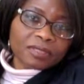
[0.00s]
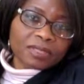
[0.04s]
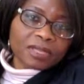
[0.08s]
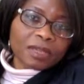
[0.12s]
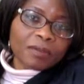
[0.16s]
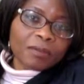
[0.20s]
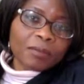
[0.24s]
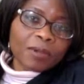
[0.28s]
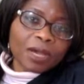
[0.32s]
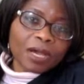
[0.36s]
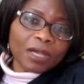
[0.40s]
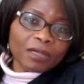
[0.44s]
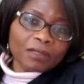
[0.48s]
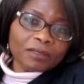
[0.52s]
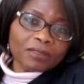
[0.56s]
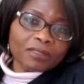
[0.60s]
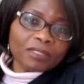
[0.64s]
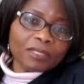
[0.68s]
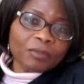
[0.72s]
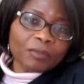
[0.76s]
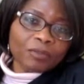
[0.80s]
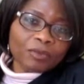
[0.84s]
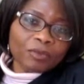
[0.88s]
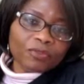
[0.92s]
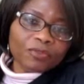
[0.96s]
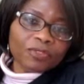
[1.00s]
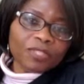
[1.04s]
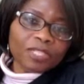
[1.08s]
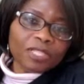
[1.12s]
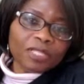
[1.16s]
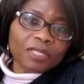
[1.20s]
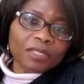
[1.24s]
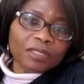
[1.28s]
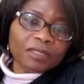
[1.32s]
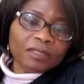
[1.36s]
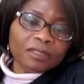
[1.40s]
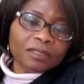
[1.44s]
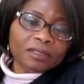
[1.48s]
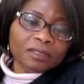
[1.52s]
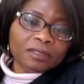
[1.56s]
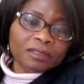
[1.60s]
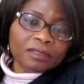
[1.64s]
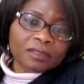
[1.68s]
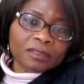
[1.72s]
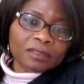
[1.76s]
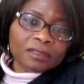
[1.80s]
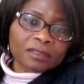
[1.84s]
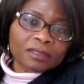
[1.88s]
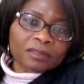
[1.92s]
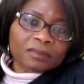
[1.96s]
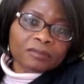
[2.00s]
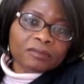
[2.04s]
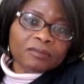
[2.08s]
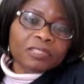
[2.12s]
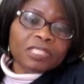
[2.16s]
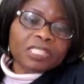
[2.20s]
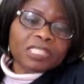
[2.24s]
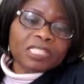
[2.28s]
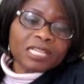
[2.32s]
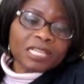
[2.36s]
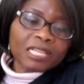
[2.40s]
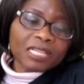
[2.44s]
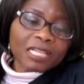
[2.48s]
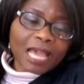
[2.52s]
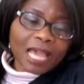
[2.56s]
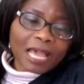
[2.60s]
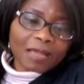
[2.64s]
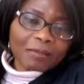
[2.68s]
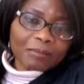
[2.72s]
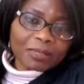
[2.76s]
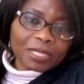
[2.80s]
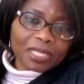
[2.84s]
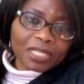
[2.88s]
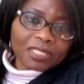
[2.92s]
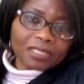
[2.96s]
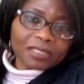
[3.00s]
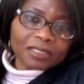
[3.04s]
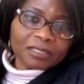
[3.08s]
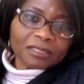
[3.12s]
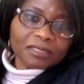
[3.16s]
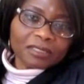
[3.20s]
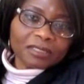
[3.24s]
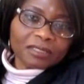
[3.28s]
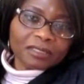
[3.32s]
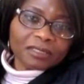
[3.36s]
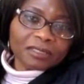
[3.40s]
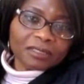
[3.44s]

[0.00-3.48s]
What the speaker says: about some of the recent happenings?